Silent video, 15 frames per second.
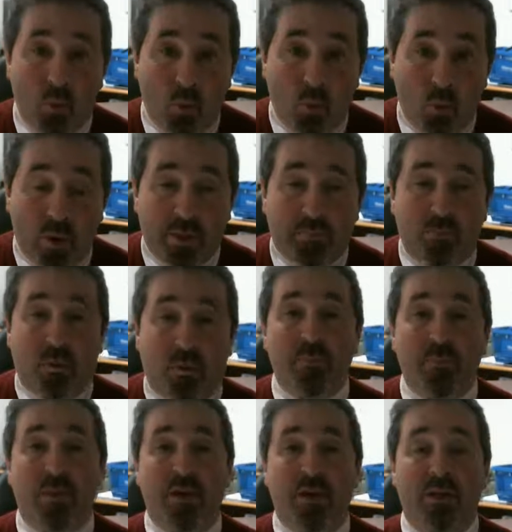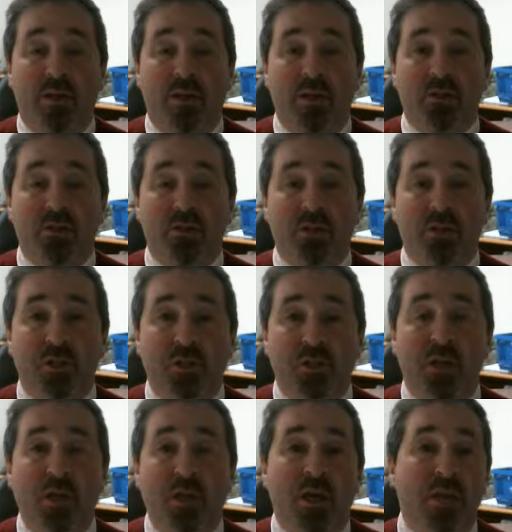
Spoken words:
when run by an agency,